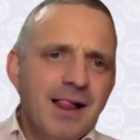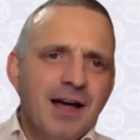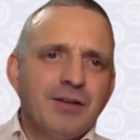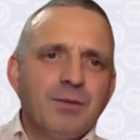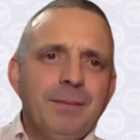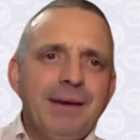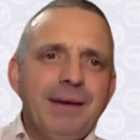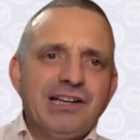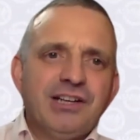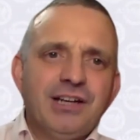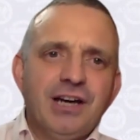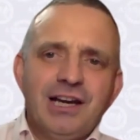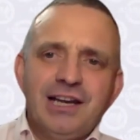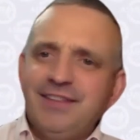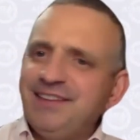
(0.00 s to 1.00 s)
As we mentioned
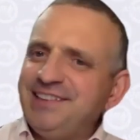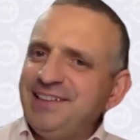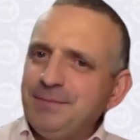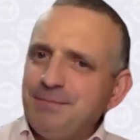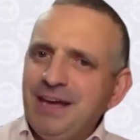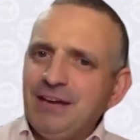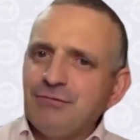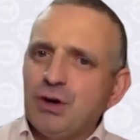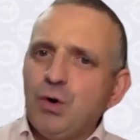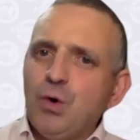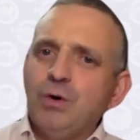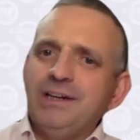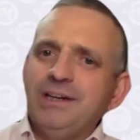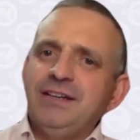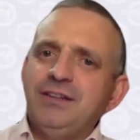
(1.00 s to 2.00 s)
earlier, this is being
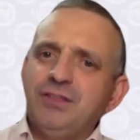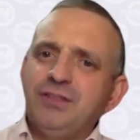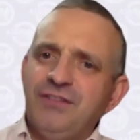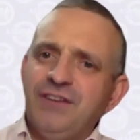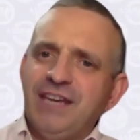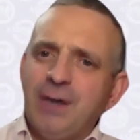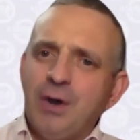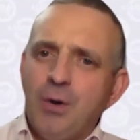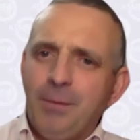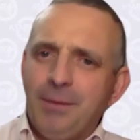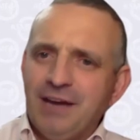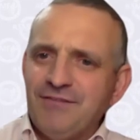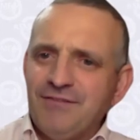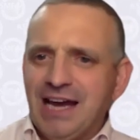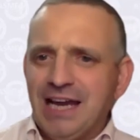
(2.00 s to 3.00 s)
recorded. The video will
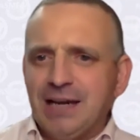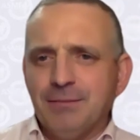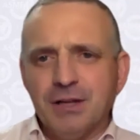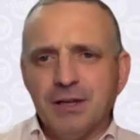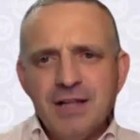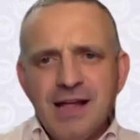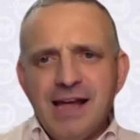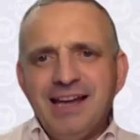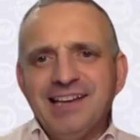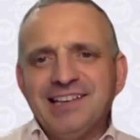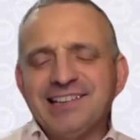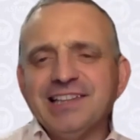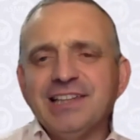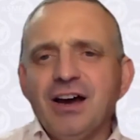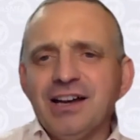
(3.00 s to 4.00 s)
be available.
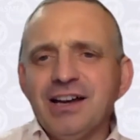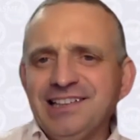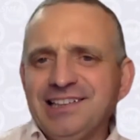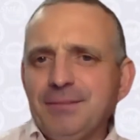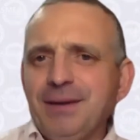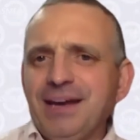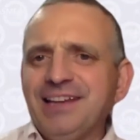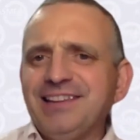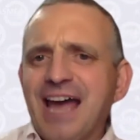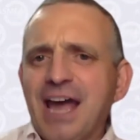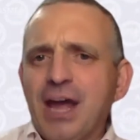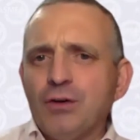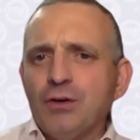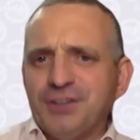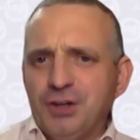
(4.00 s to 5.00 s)
It's likely to be a
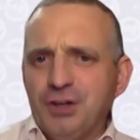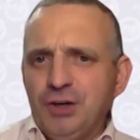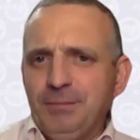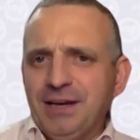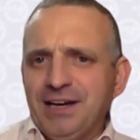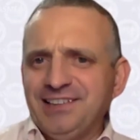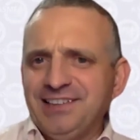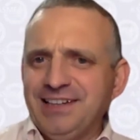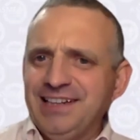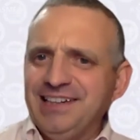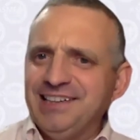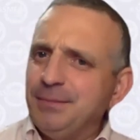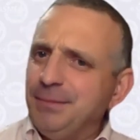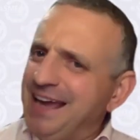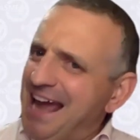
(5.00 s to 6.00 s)
day or two because it
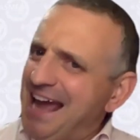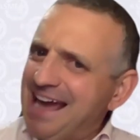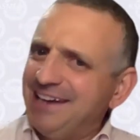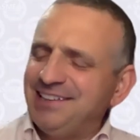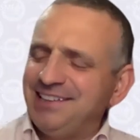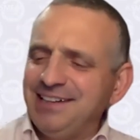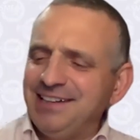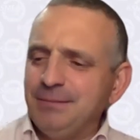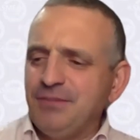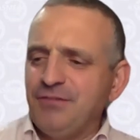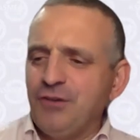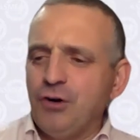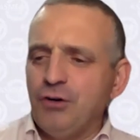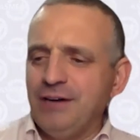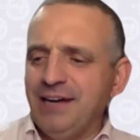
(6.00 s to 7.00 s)
needs to be edited
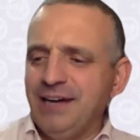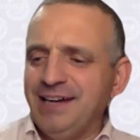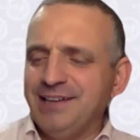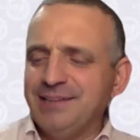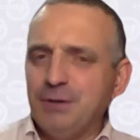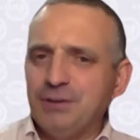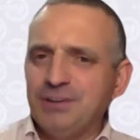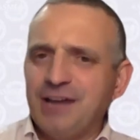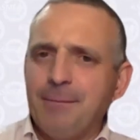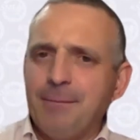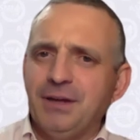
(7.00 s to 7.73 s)
before it's put up.